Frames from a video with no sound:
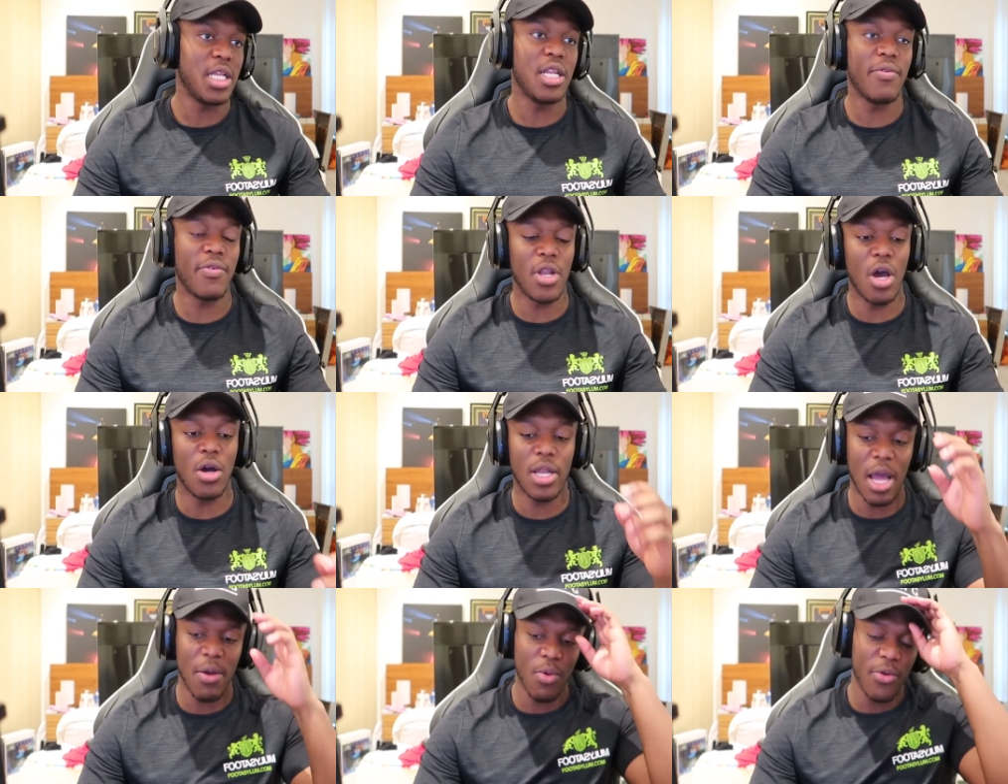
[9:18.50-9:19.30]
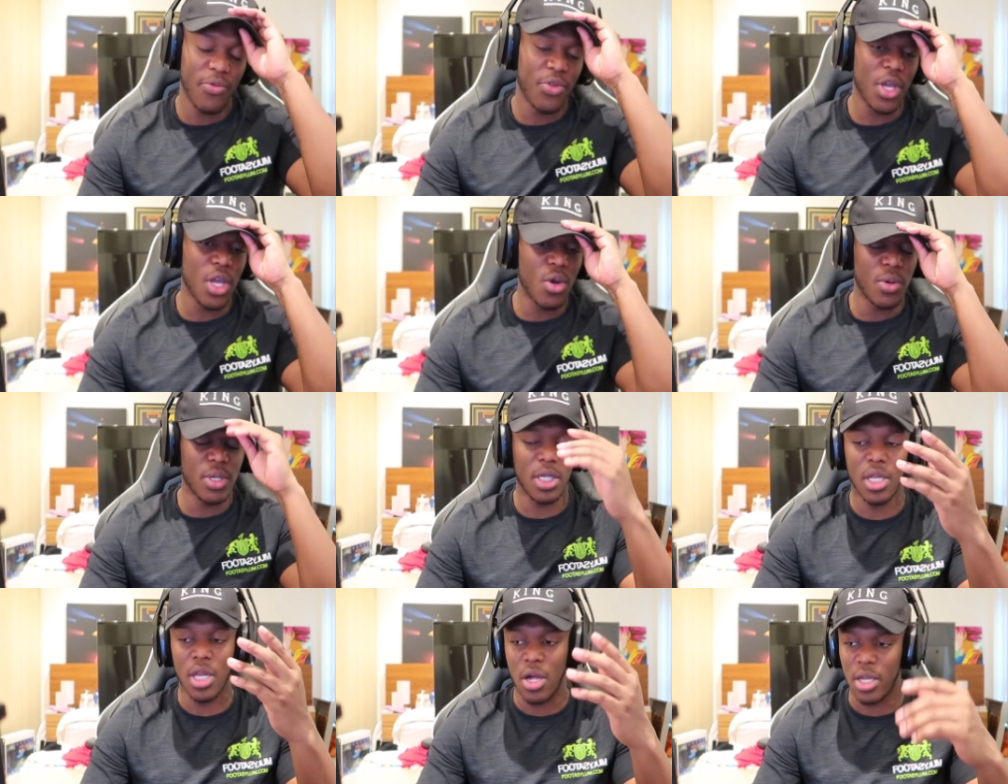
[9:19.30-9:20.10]
And you never know, like, with you,
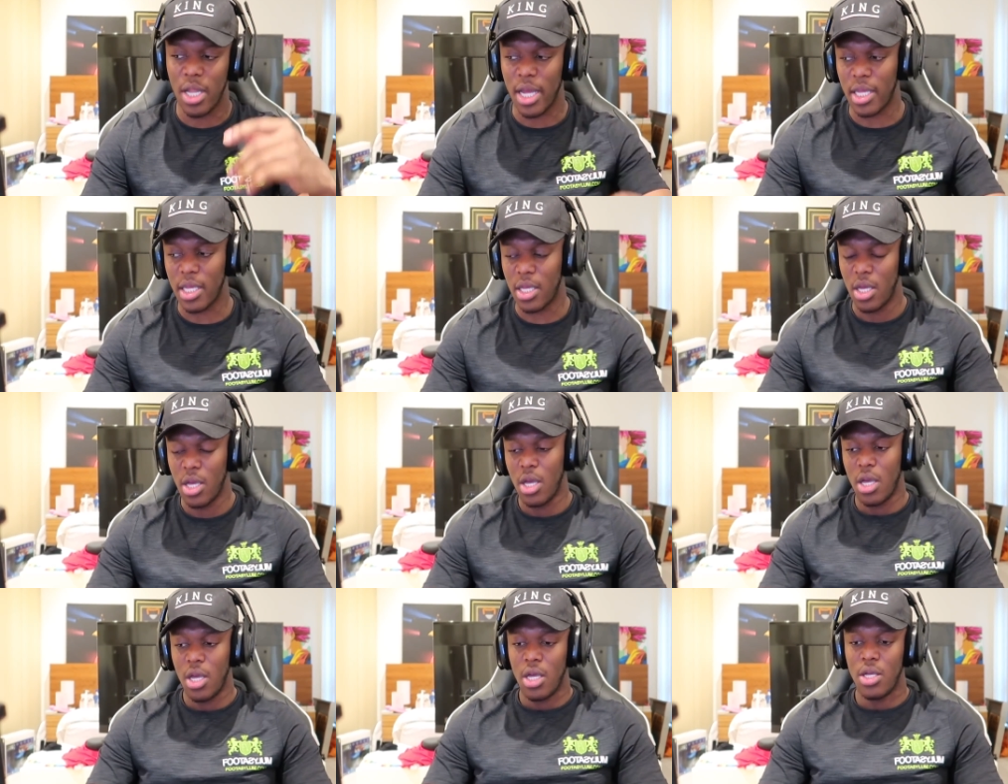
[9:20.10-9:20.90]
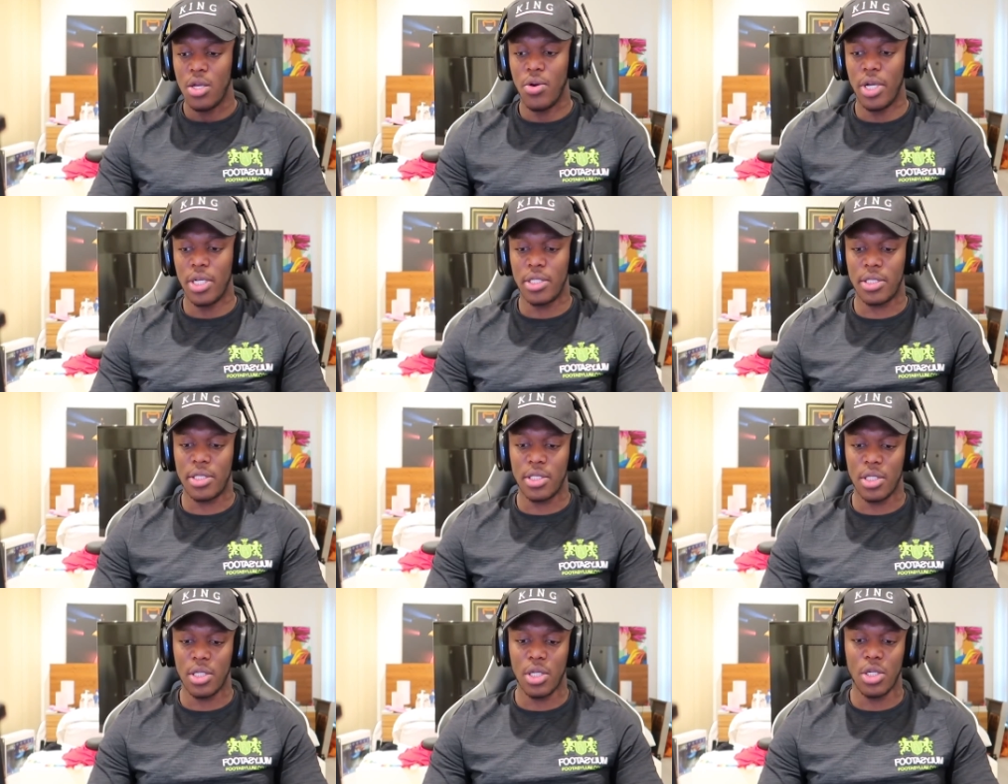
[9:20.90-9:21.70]
you know, like, you
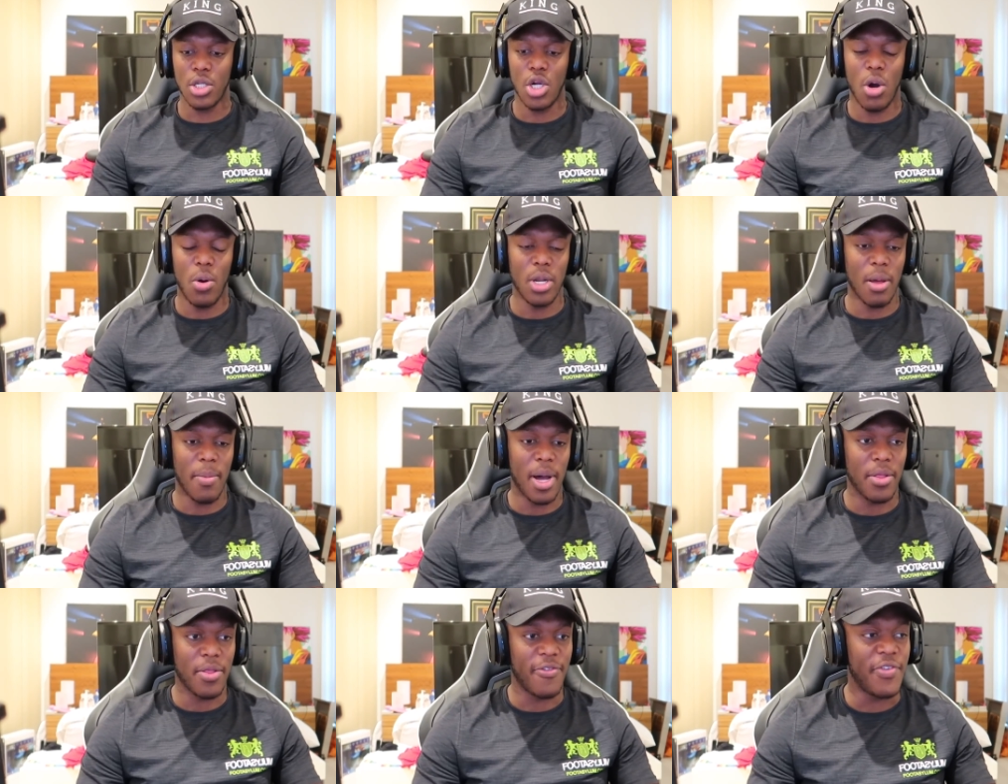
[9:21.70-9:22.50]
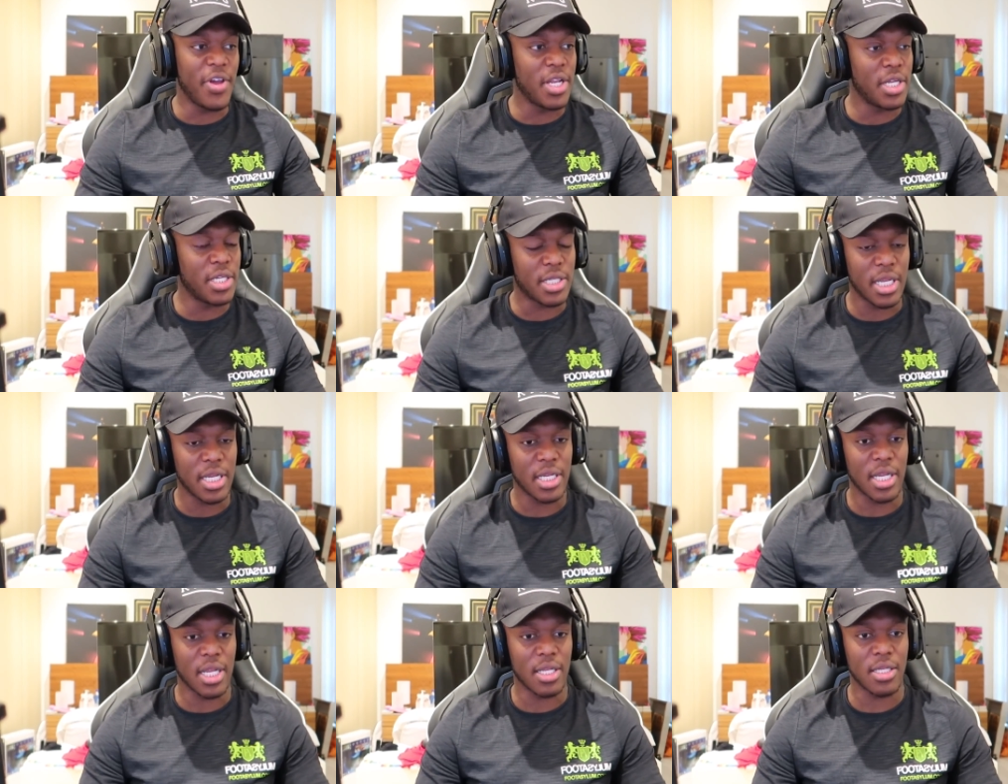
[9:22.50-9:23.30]
always go on about the fitness,
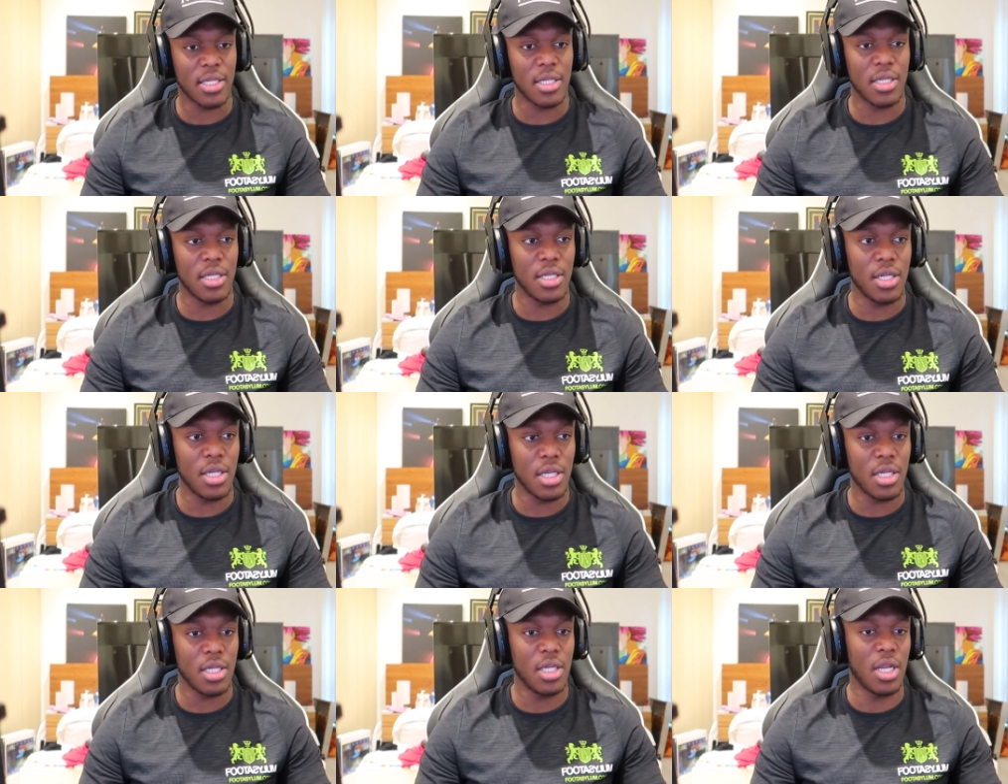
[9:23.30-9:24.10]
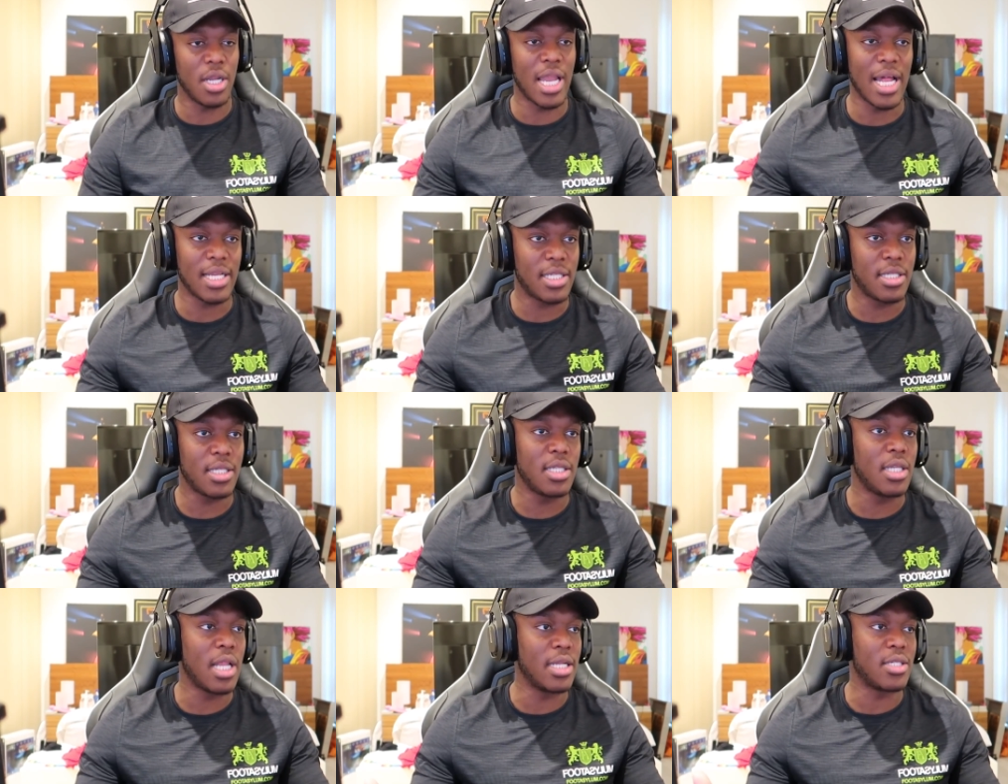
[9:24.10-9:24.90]
and you know,
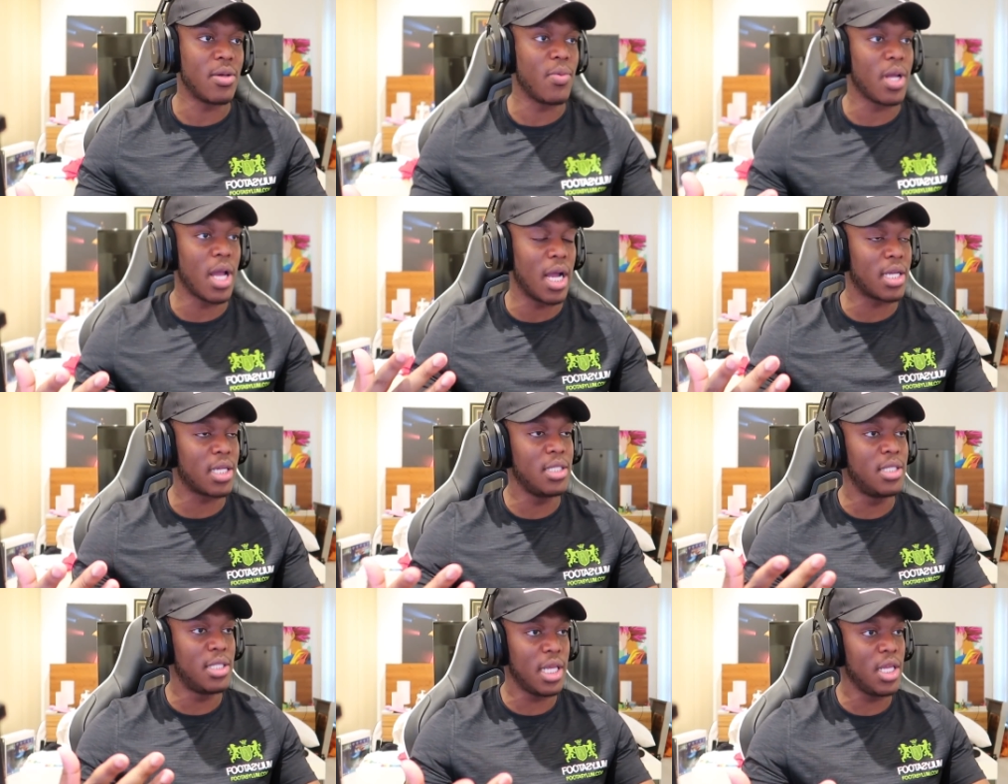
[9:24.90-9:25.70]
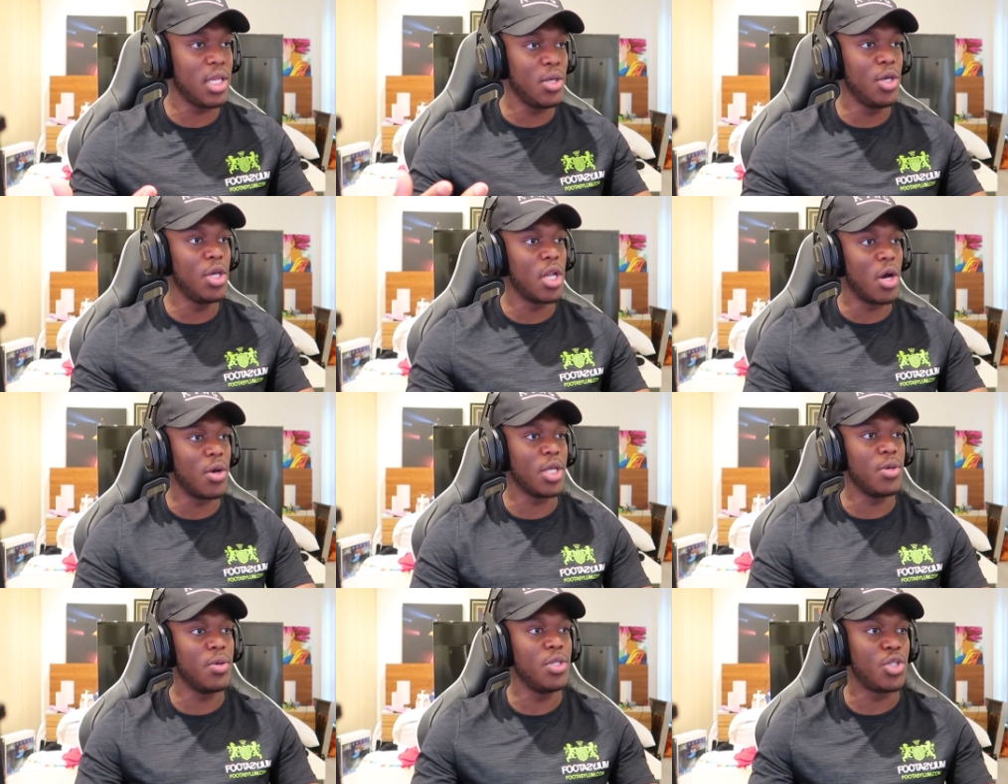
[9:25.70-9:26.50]
that's something I can see you
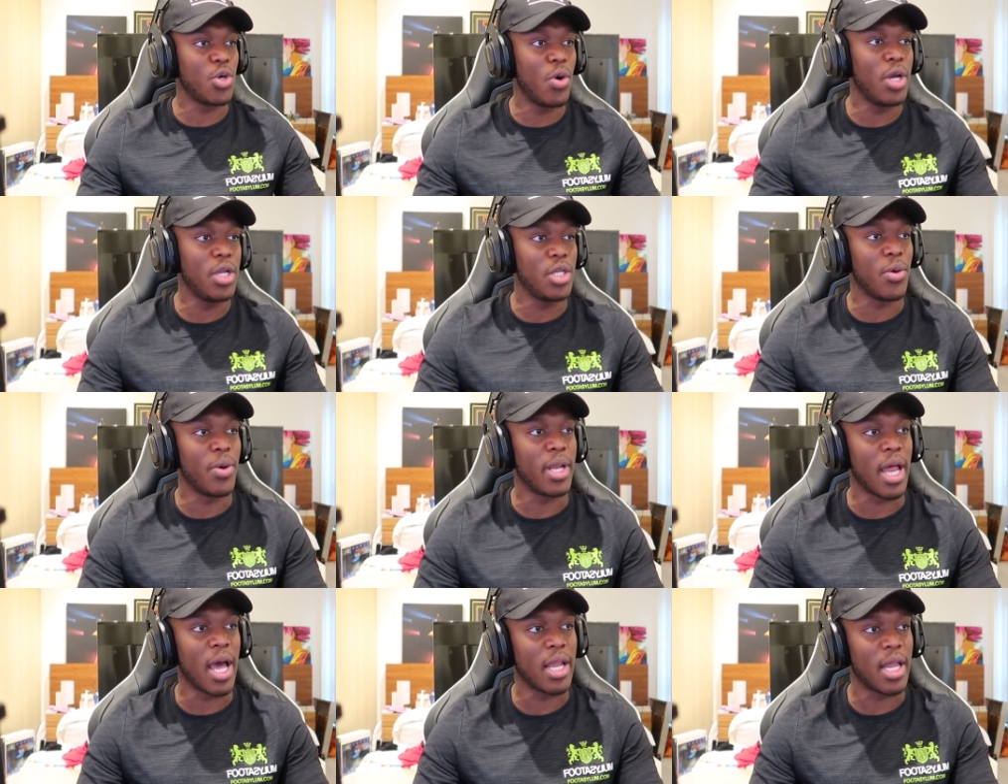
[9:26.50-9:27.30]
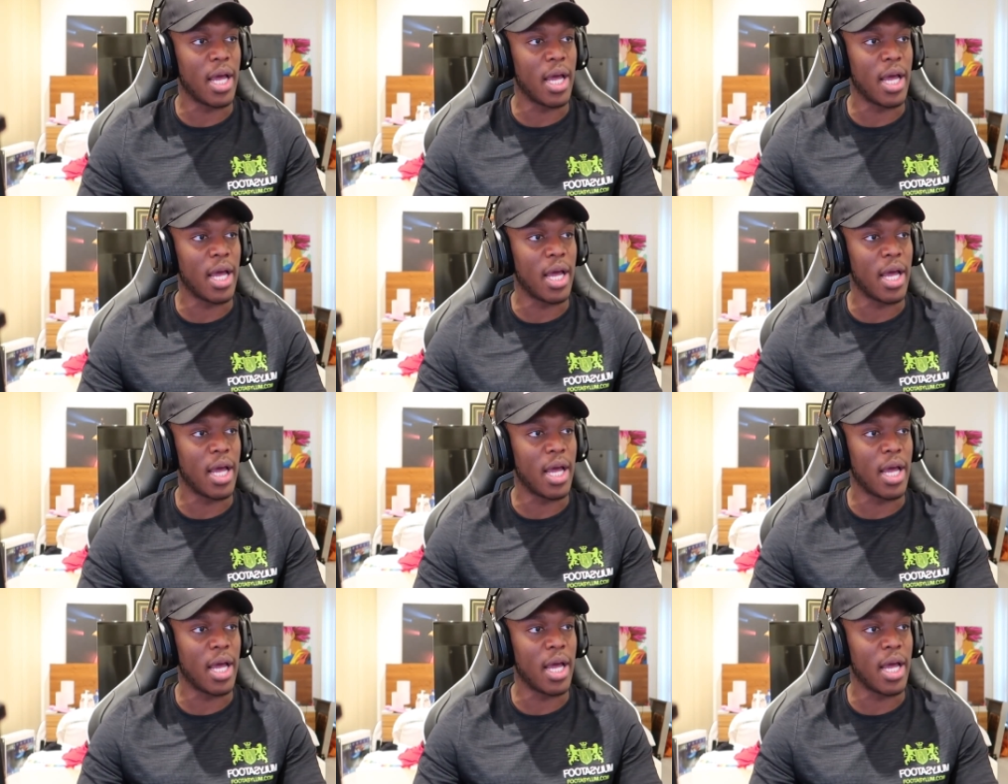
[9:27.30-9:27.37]
enjoy doing that.